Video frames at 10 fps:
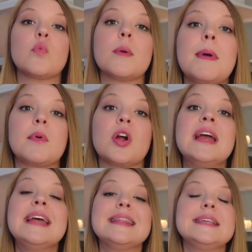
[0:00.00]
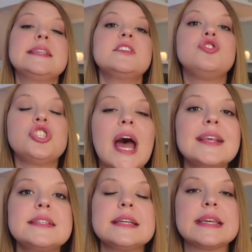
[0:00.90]
Remember, this is
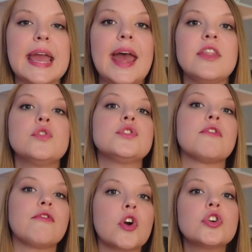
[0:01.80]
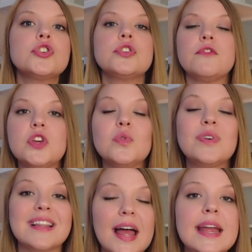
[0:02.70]
just to get those first few
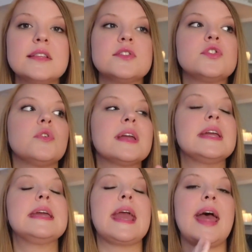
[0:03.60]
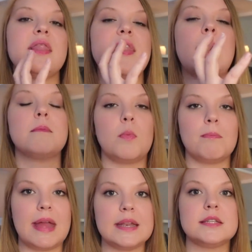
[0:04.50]
clients so you can get that
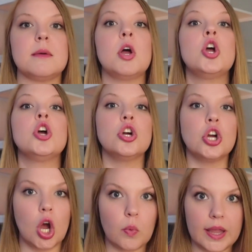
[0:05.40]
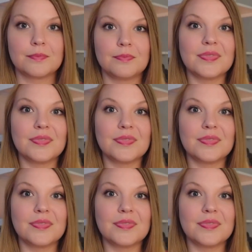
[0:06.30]
momentum going.